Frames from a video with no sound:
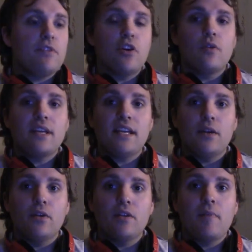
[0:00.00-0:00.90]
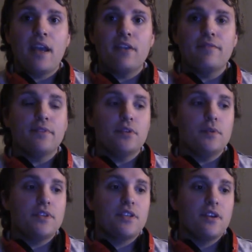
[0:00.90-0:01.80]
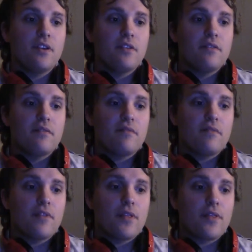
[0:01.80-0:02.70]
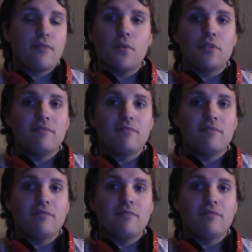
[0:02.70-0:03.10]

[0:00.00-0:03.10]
don't hear the pan flute throughout